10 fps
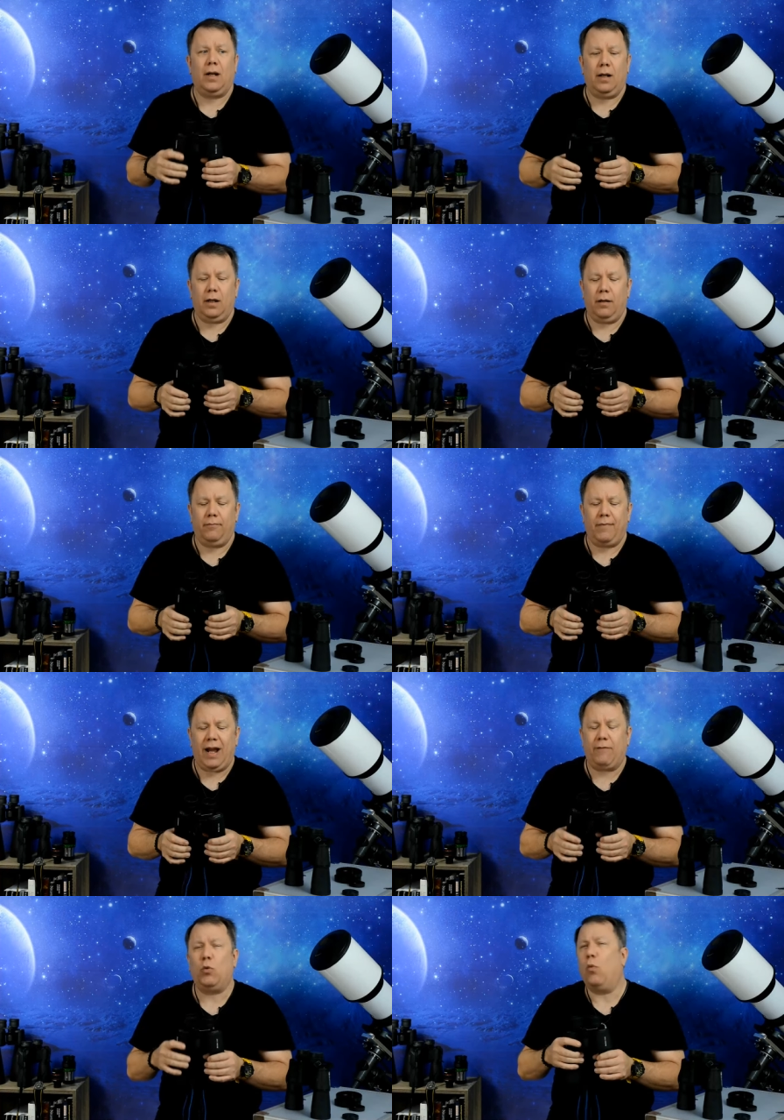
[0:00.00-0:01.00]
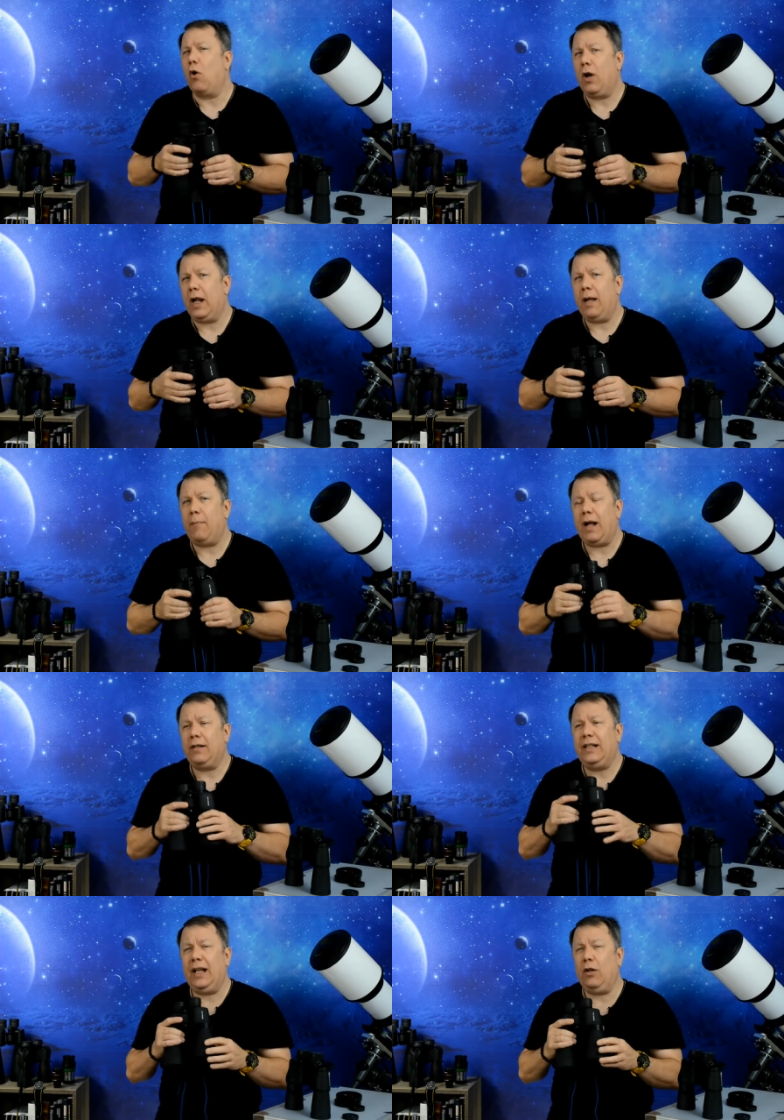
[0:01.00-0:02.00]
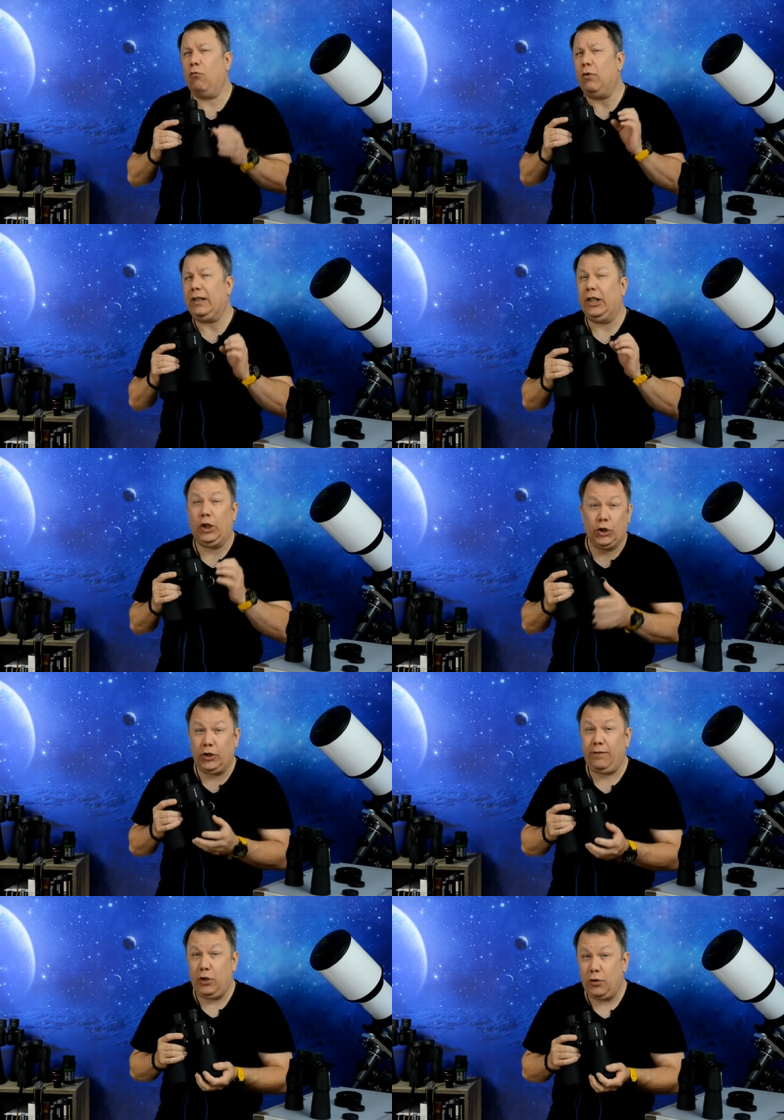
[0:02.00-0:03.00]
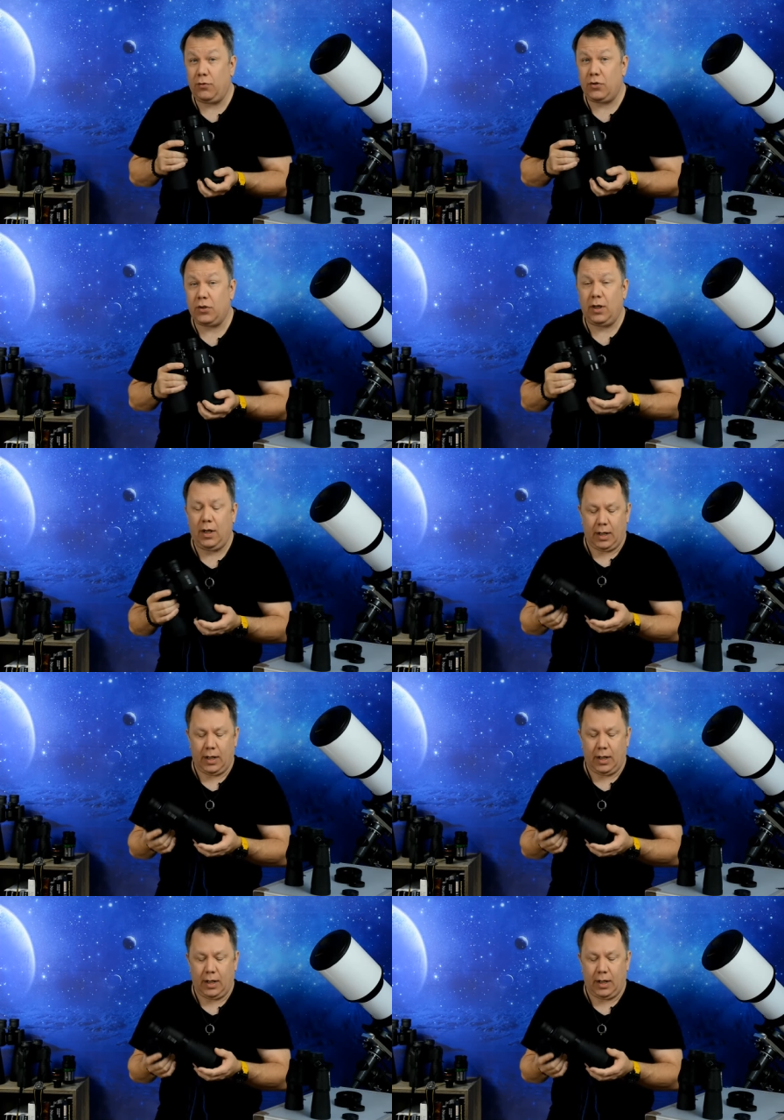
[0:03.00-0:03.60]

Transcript: uh, have to worry about getting really good views.